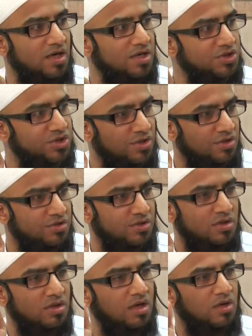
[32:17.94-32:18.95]
Aisha
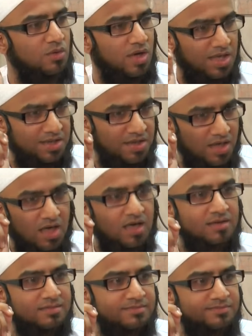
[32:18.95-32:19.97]
radiallahu anha.
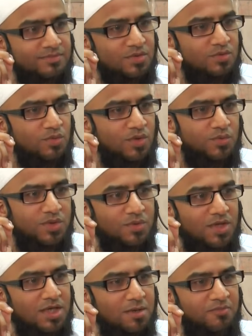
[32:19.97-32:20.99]
When we
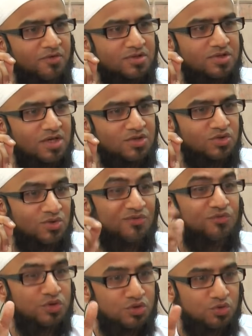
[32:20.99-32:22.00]
wake up for tahajjud,
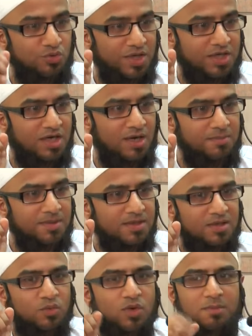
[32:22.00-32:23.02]
if we do wake up,
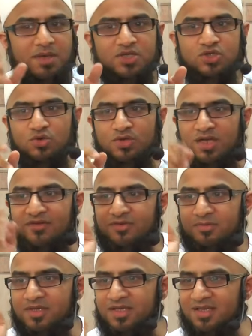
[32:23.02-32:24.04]
we'll make sure that
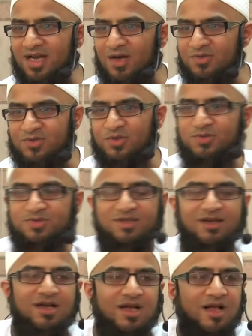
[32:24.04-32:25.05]
everybody in the house knows,
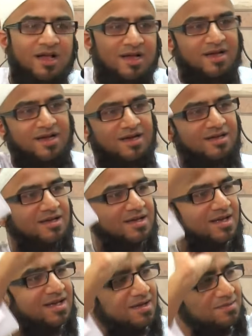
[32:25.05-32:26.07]

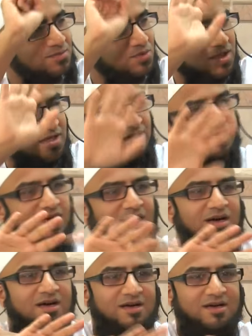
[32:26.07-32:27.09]
oh,
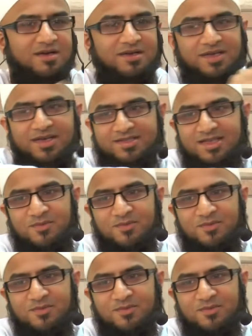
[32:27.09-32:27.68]
alhamdulillah, yes,